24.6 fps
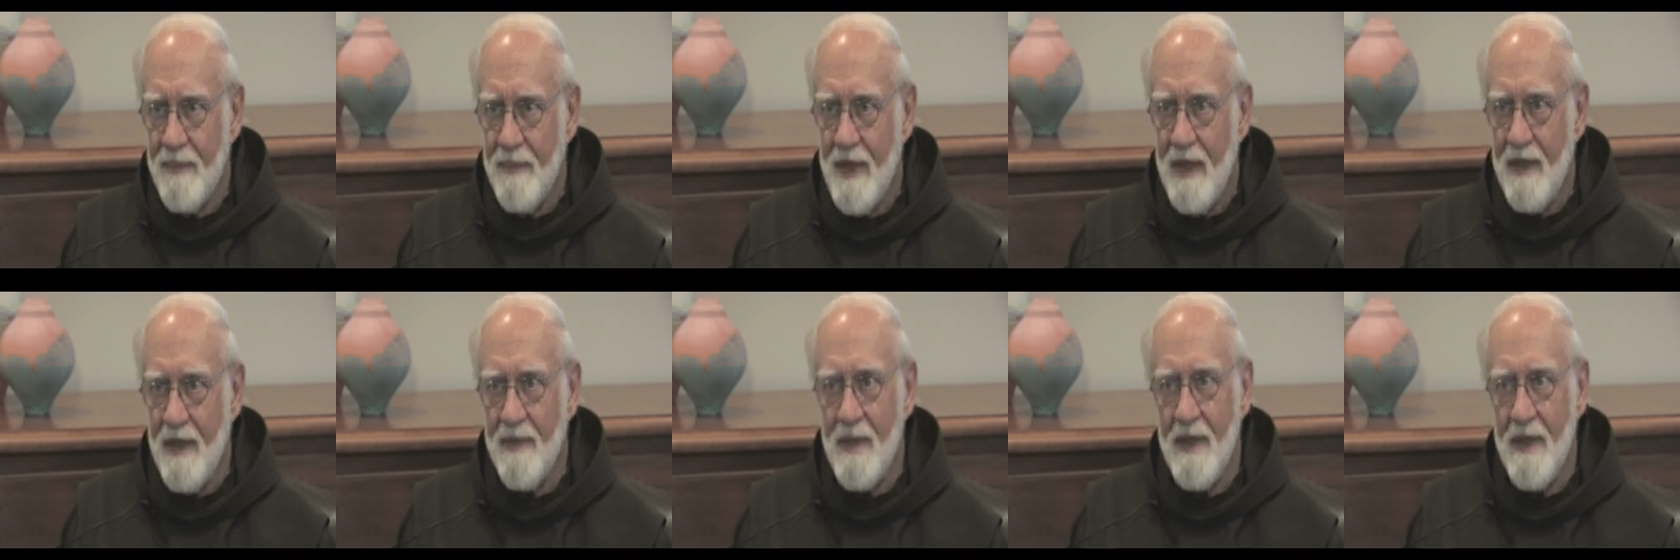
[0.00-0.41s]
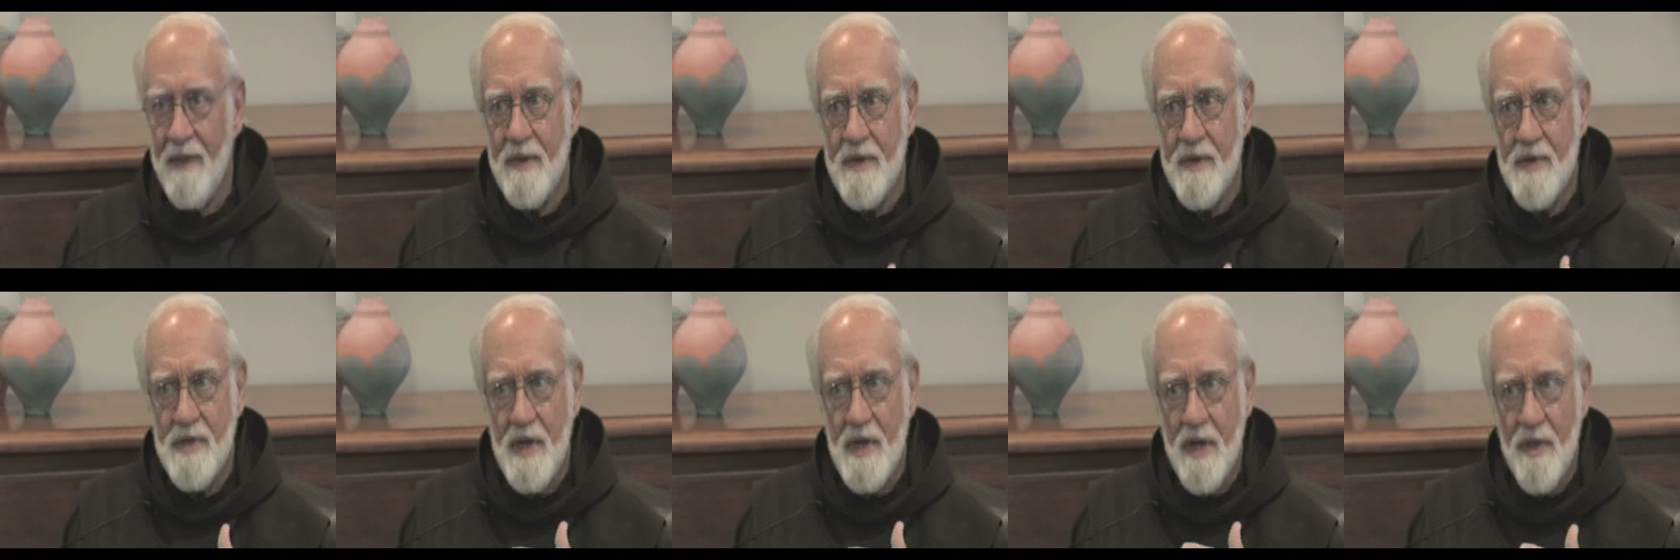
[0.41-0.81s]
And then
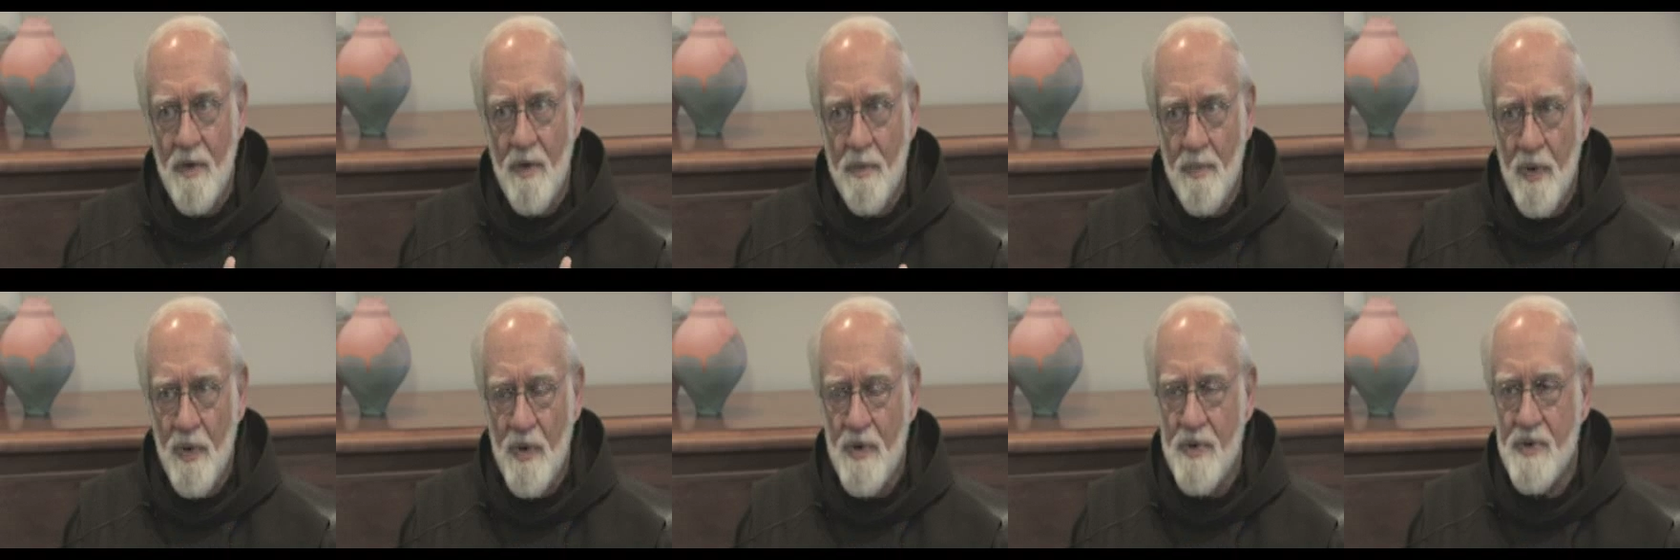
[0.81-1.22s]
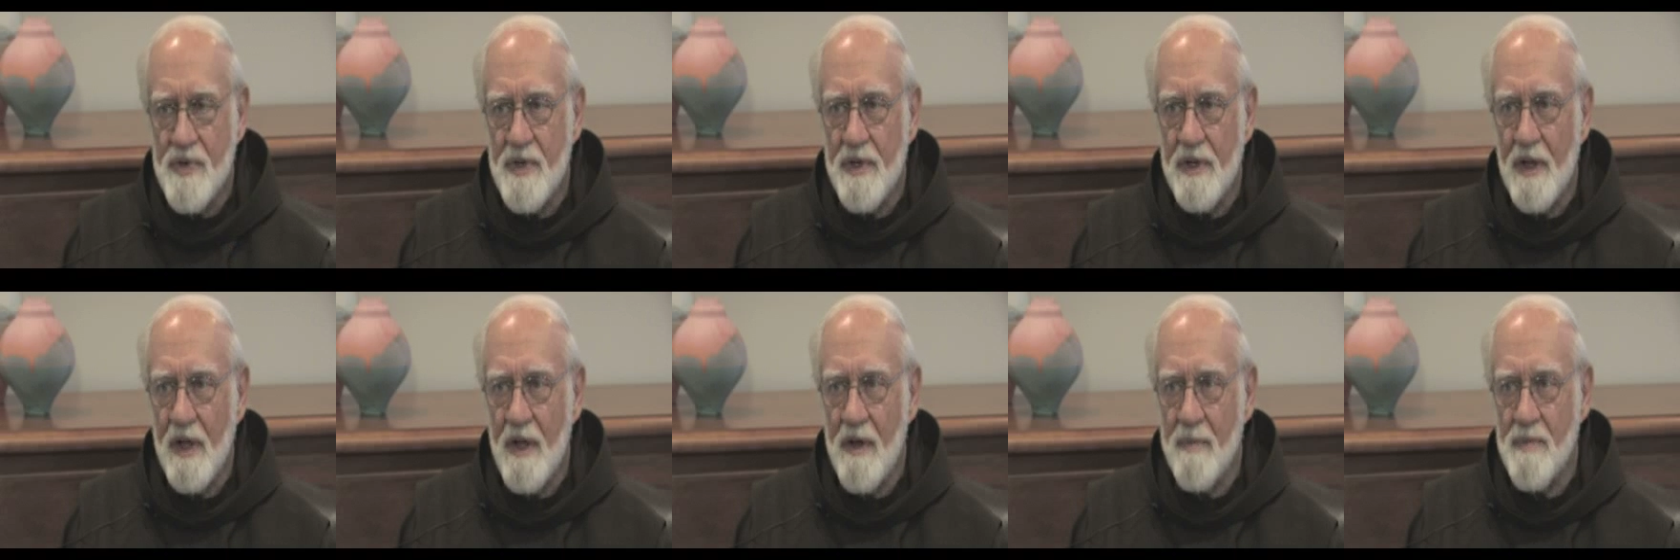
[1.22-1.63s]
this other
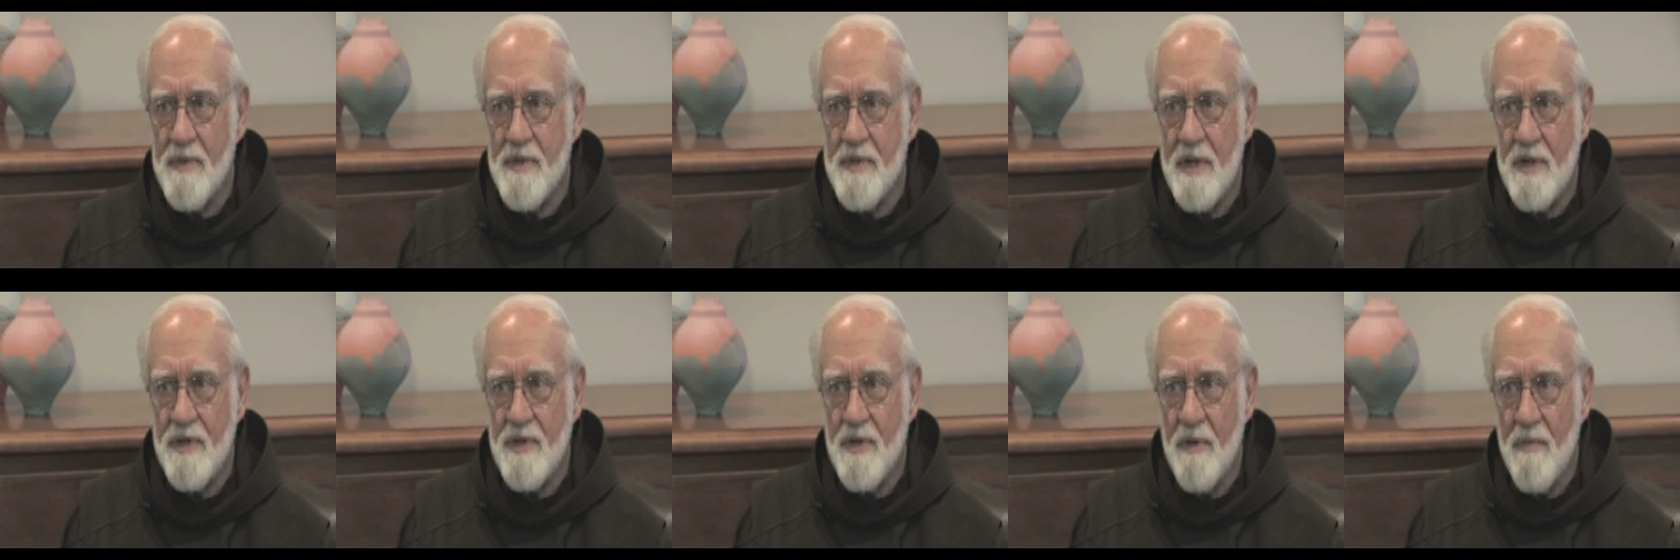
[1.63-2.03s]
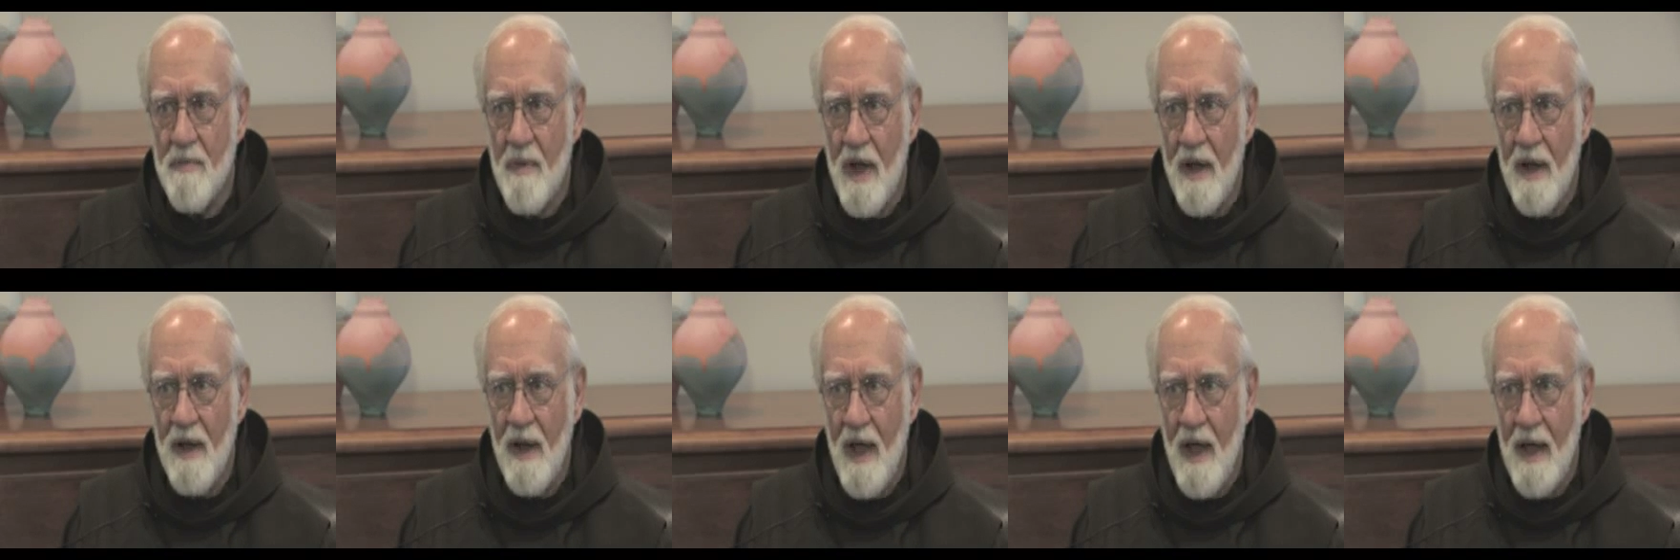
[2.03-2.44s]
person comes into
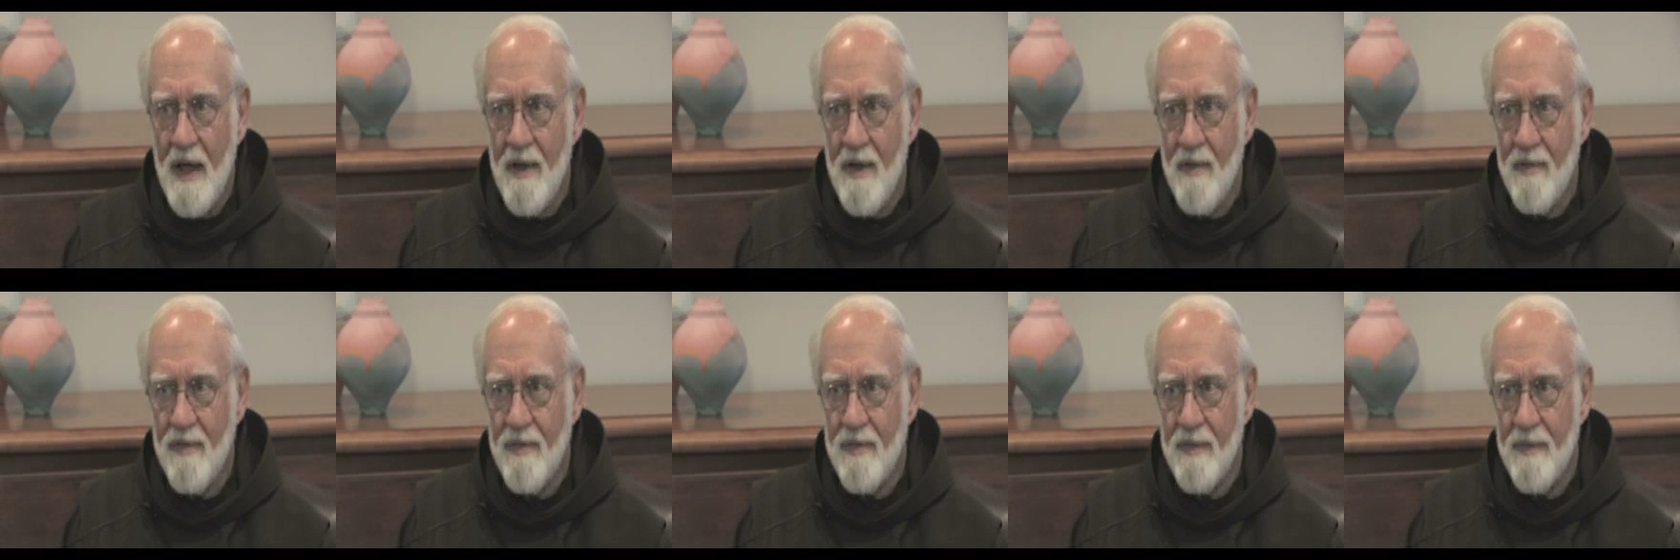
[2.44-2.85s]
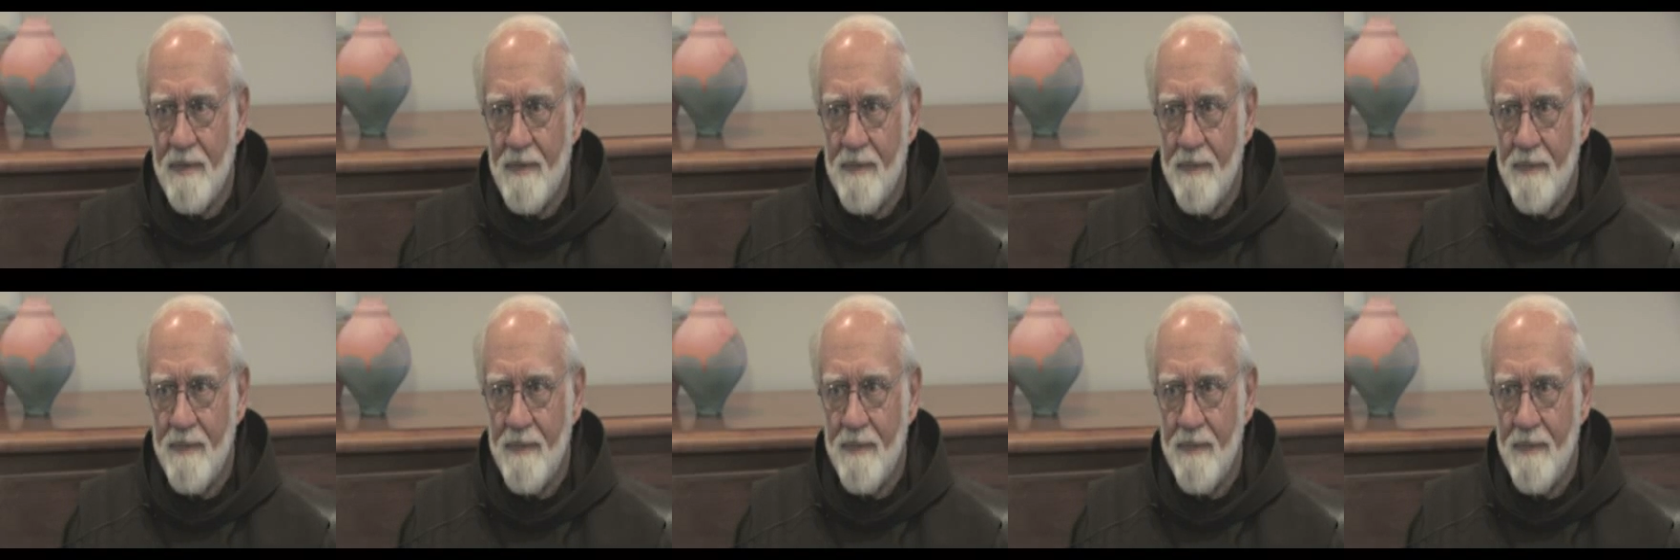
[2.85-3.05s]
my life,